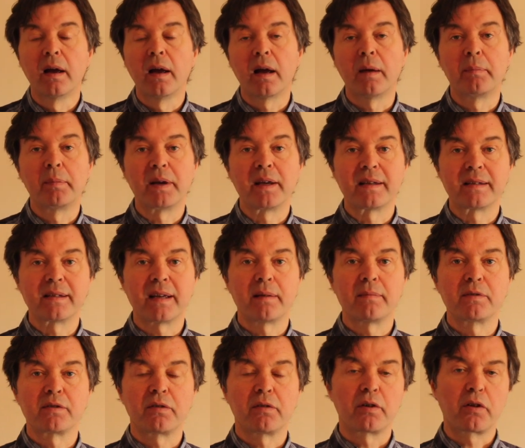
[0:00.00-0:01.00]
and
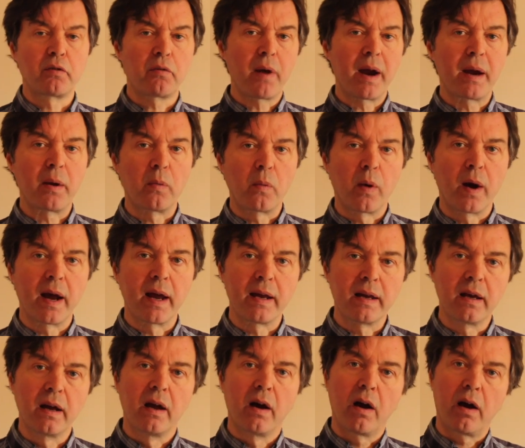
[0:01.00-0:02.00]
PSMs are a great way